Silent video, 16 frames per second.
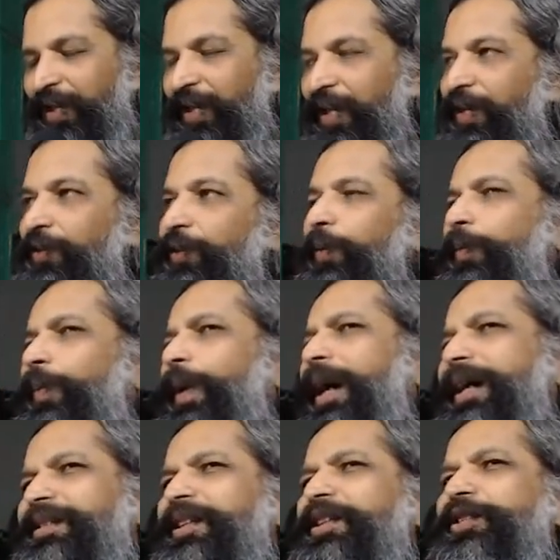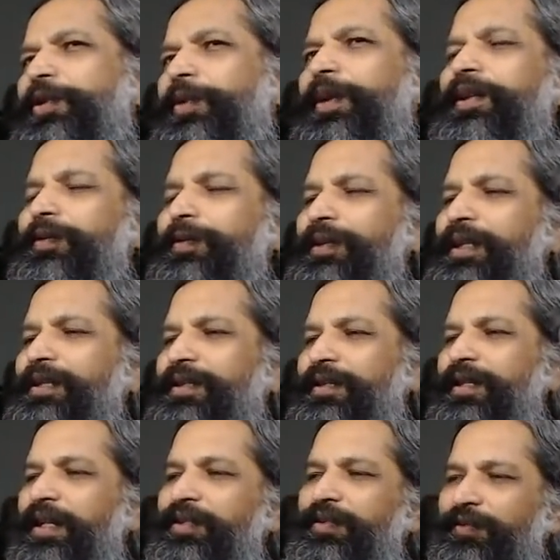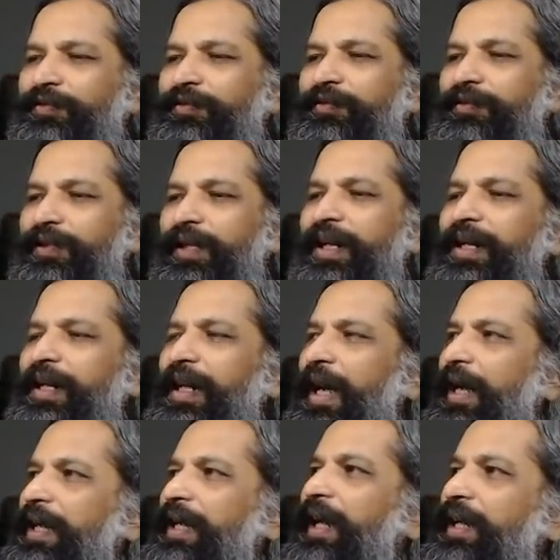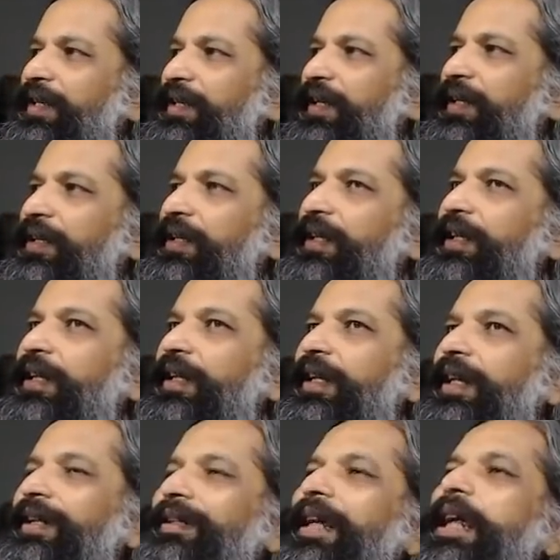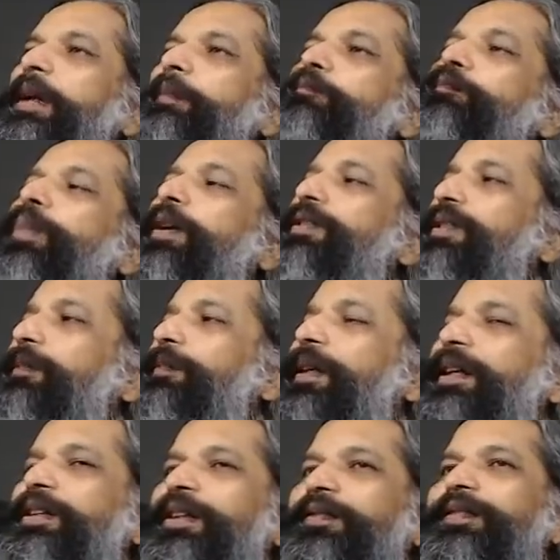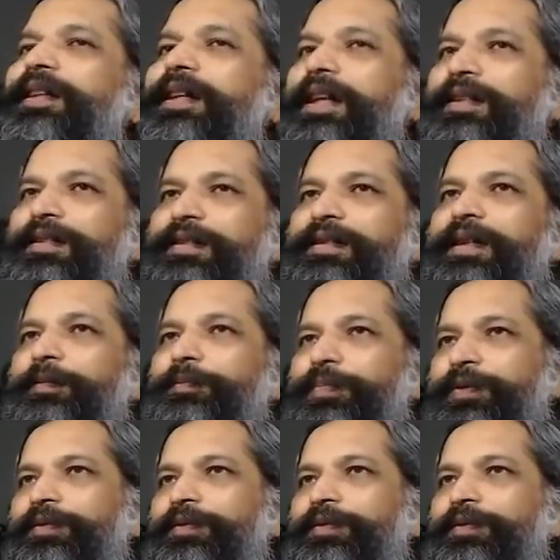So why is he showing you these stages? Again, highlighting the impossibility of the next step,